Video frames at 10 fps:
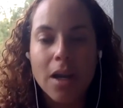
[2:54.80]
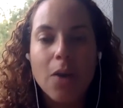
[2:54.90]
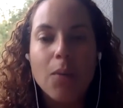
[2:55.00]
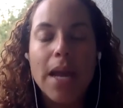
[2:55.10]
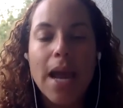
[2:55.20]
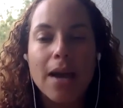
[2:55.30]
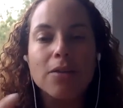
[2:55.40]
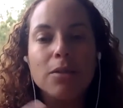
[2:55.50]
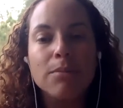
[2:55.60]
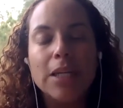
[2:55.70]
We
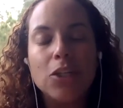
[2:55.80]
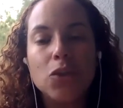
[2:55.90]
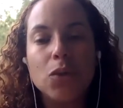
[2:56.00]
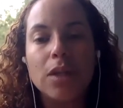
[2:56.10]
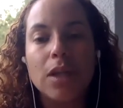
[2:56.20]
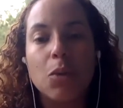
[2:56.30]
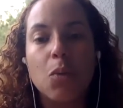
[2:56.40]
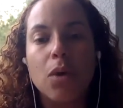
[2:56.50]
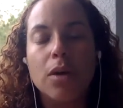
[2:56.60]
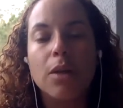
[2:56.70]
have to make sure that the
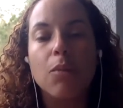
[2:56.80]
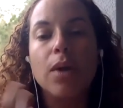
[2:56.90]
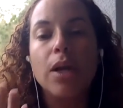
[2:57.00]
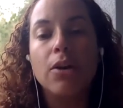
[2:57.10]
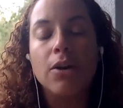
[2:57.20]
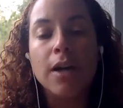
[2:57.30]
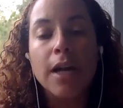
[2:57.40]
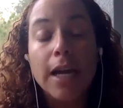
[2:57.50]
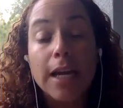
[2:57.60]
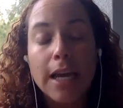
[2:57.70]
work that we are
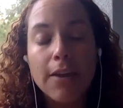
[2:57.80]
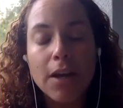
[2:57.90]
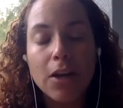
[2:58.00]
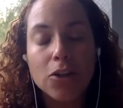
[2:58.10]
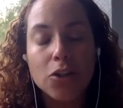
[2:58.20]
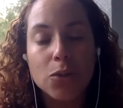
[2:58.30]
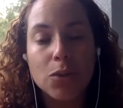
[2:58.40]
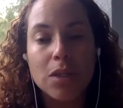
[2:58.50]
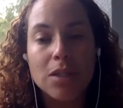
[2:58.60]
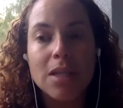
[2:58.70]
giving our
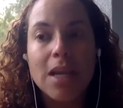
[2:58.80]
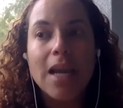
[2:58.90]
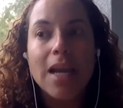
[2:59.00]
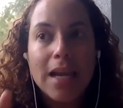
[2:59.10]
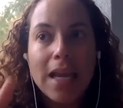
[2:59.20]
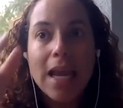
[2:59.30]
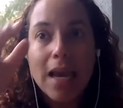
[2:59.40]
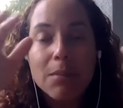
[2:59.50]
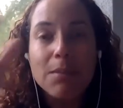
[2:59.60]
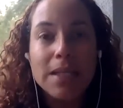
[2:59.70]
students
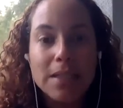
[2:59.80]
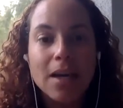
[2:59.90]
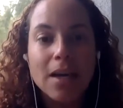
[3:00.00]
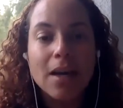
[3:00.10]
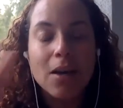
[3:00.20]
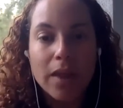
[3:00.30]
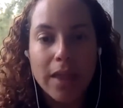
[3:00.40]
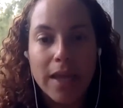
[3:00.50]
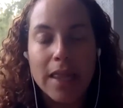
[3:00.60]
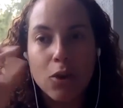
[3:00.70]
can be done
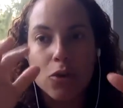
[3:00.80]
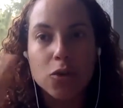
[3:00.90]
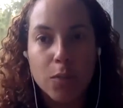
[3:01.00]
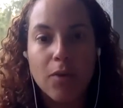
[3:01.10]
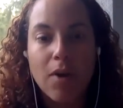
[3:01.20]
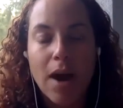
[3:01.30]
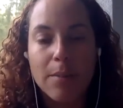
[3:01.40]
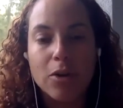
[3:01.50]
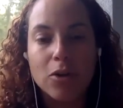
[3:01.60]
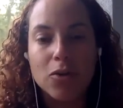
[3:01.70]
within those
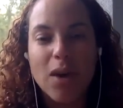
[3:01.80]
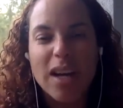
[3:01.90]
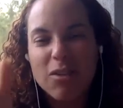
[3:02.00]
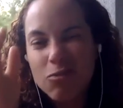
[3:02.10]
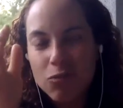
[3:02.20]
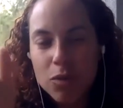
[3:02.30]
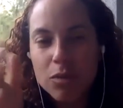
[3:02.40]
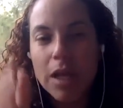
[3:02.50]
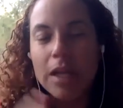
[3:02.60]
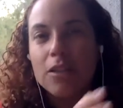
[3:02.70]
parameters, right?
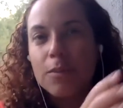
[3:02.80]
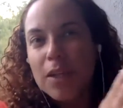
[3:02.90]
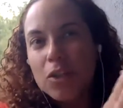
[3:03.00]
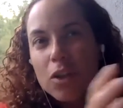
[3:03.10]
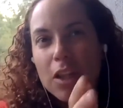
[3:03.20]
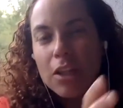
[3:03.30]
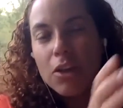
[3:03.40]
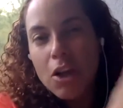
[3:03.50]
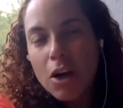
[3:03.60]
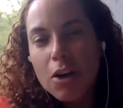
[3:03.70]
And especially the
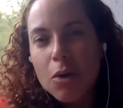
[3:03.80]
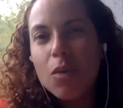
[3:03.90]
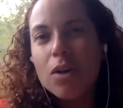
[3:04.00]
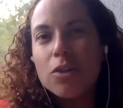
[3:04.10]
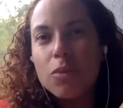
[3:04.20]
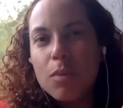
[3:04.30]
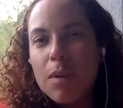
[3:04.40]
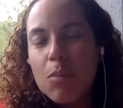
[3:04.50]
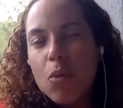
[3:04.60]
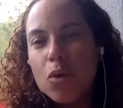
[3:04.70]
younger ones would
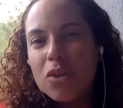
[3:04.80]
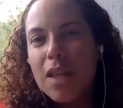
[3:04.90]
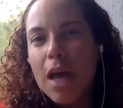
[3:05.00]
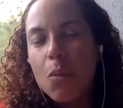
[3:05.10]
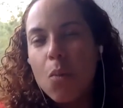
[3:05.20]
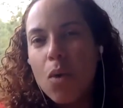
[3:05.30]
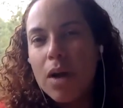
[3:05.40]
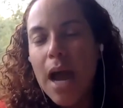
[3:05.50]
be more to that 1